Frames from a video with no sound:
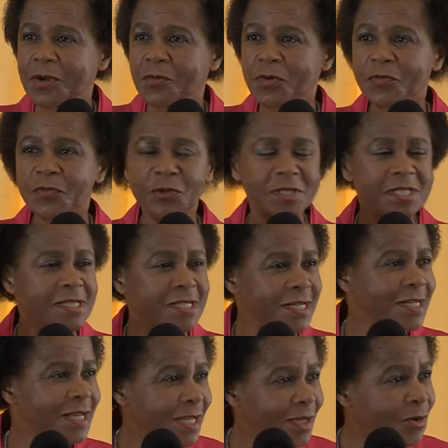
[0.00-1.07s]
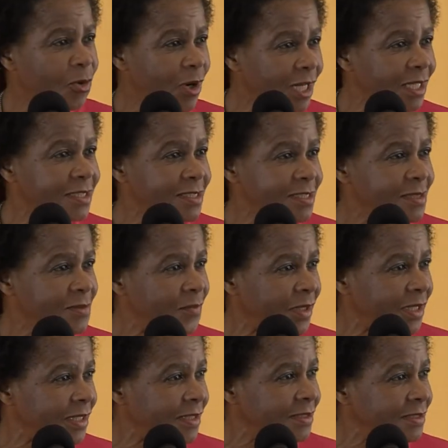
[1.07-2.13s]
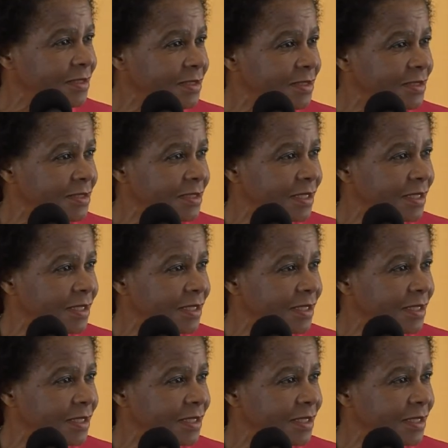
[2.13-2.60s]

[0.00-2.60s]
We've got gender equality embedded in it.